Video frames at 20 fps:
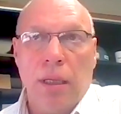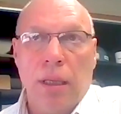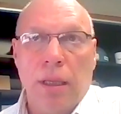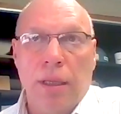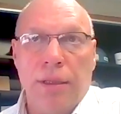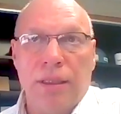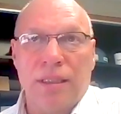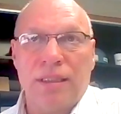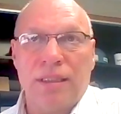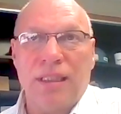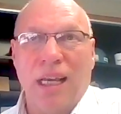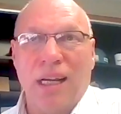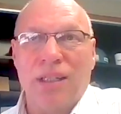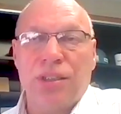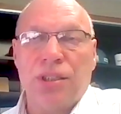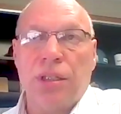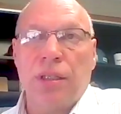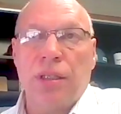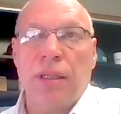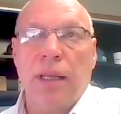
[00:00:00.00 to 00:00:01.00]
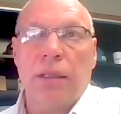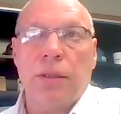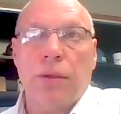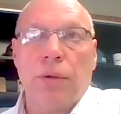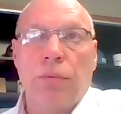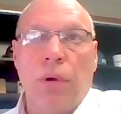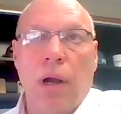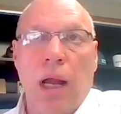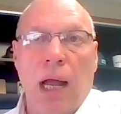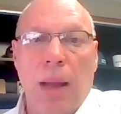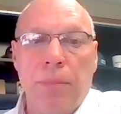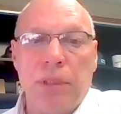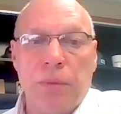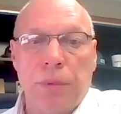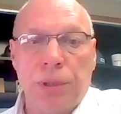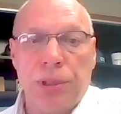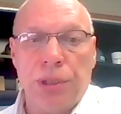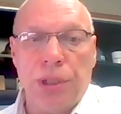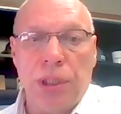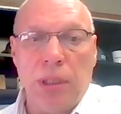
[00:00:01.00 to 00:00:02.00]
the section that the Robbins
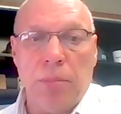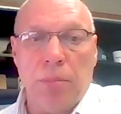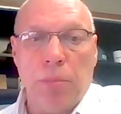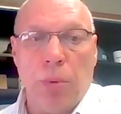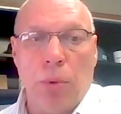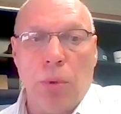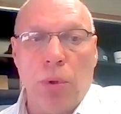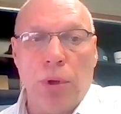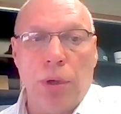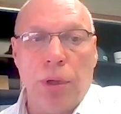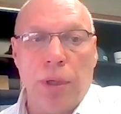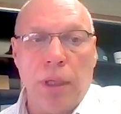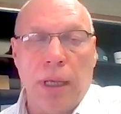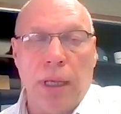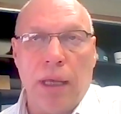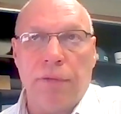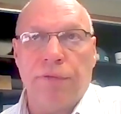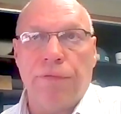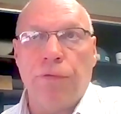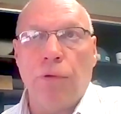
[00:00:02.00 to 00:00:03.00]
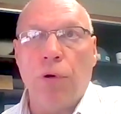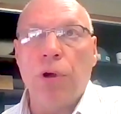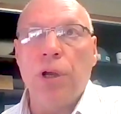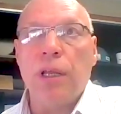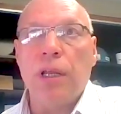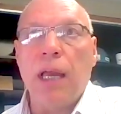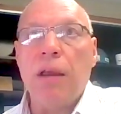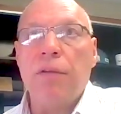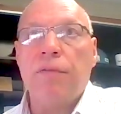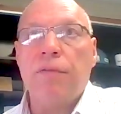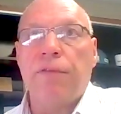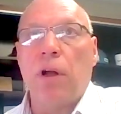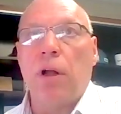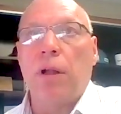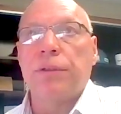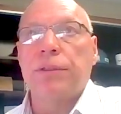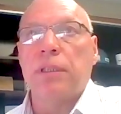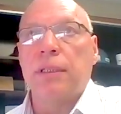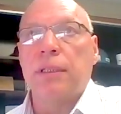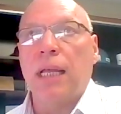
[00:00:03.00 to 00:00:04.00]
machine bored had 48
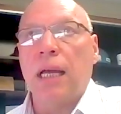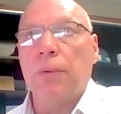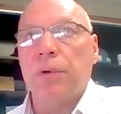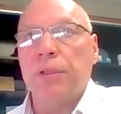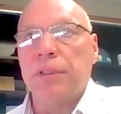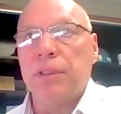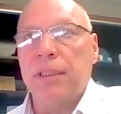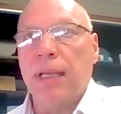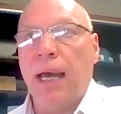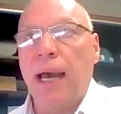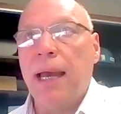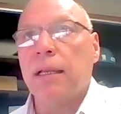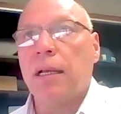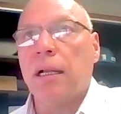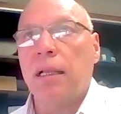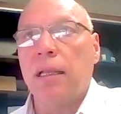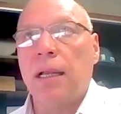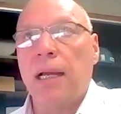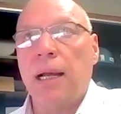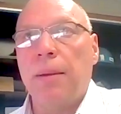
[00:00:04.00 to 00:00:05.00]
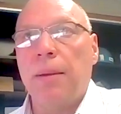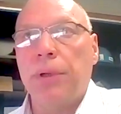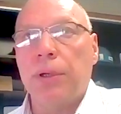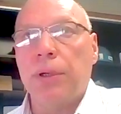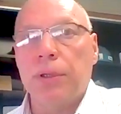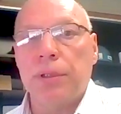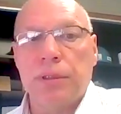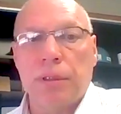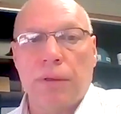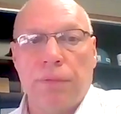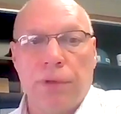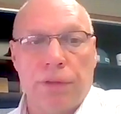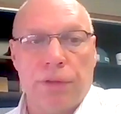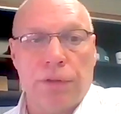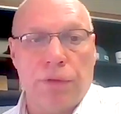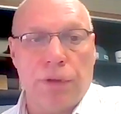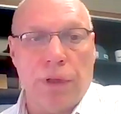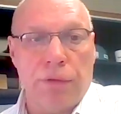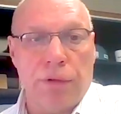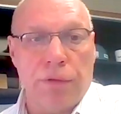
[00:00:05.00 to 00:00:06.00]
faults, and that was 9 kilometers of the
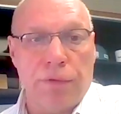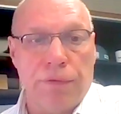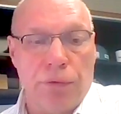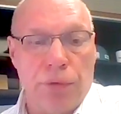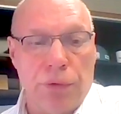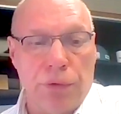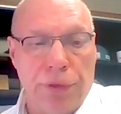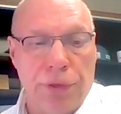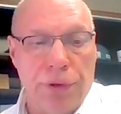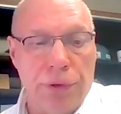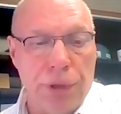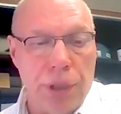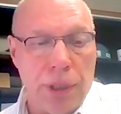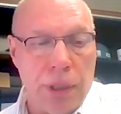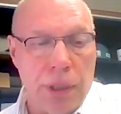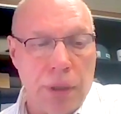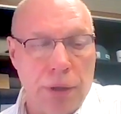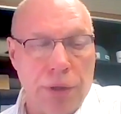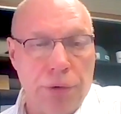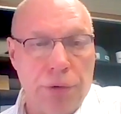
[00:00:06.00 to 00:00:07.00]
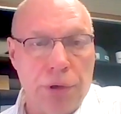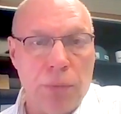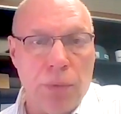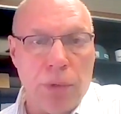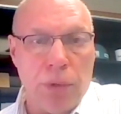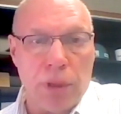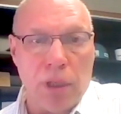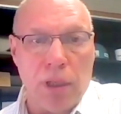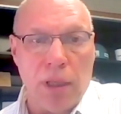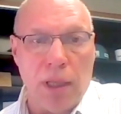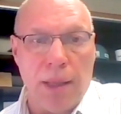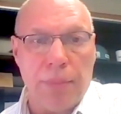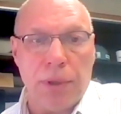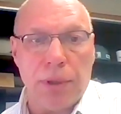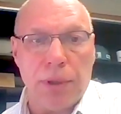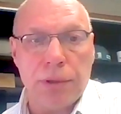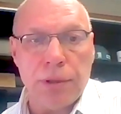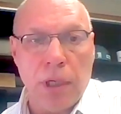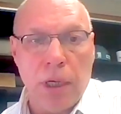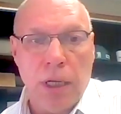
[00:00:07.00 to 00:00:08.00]
full 31
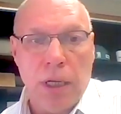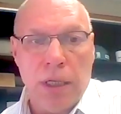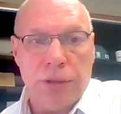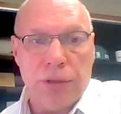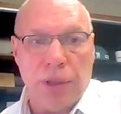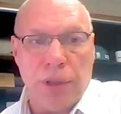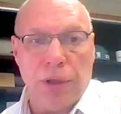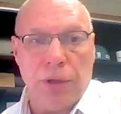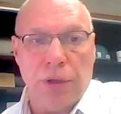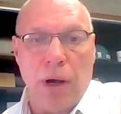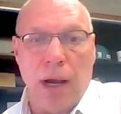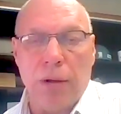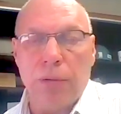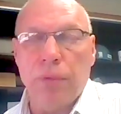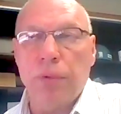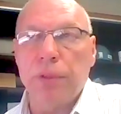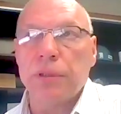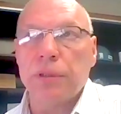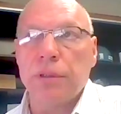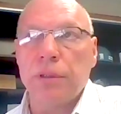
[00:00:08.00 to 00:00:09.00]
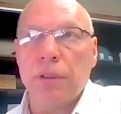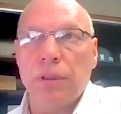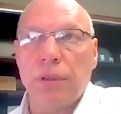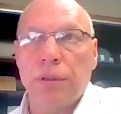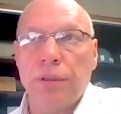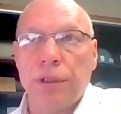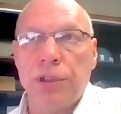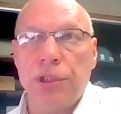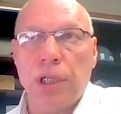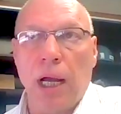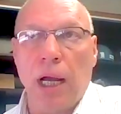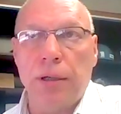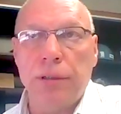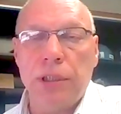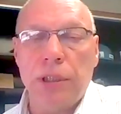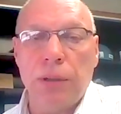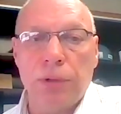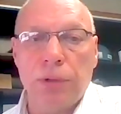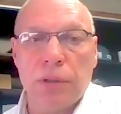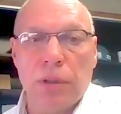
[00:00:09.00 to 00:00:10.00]
kilometers. So the ground was the
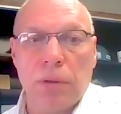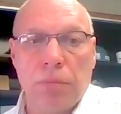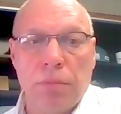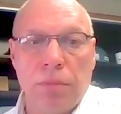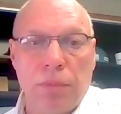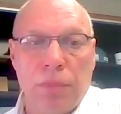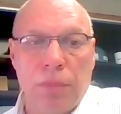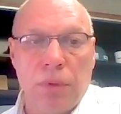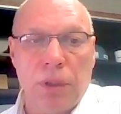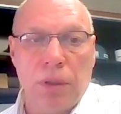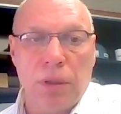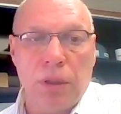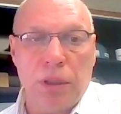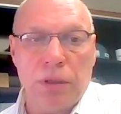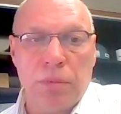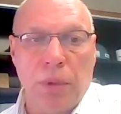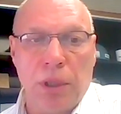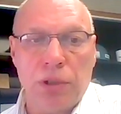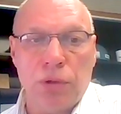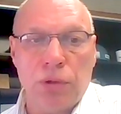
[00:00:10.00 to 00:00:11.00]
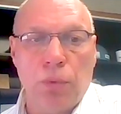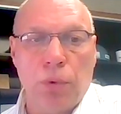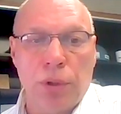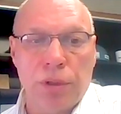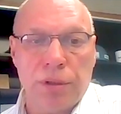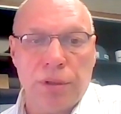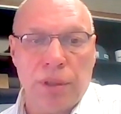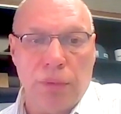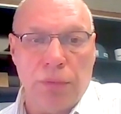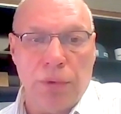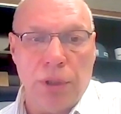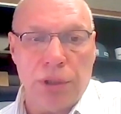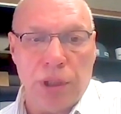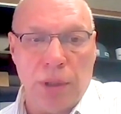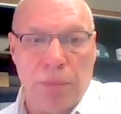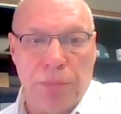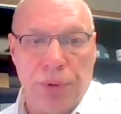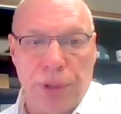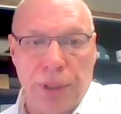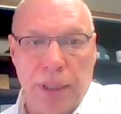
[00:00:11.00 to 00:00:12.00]
geology is much worse than
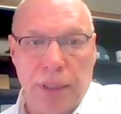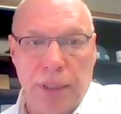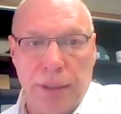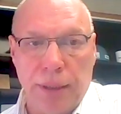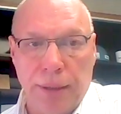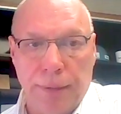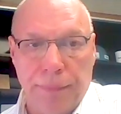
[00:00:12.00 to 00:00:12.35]
originally predicted.